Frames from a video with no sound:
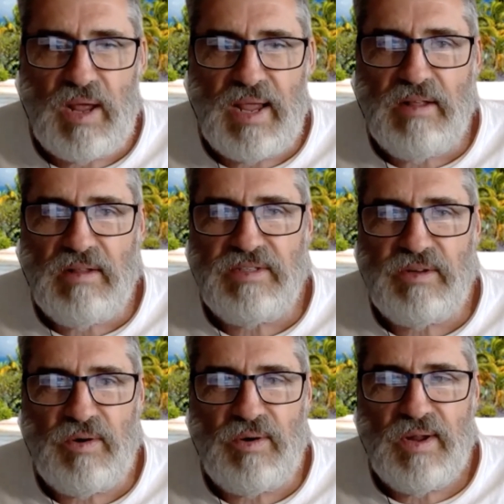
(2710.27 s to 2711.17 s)
Hills
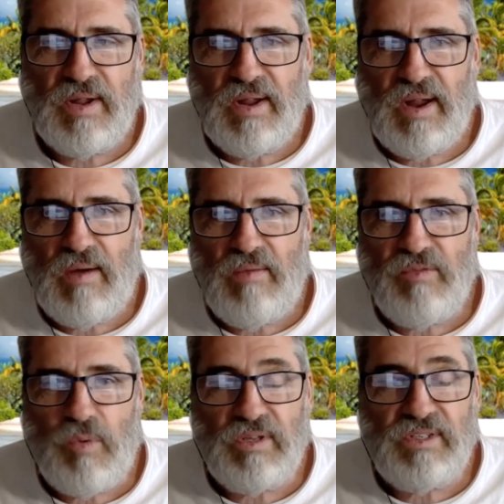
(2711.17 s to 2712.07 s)
are of
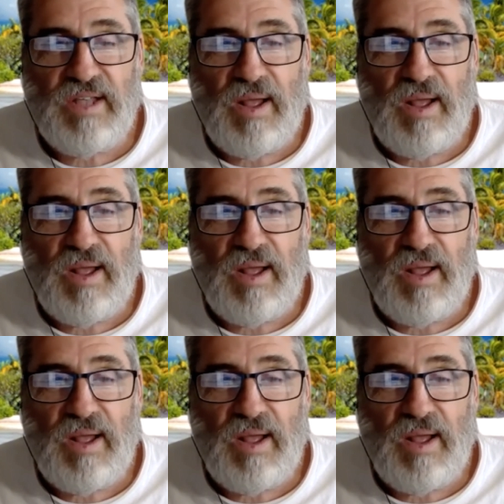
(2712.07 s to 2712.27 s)
course,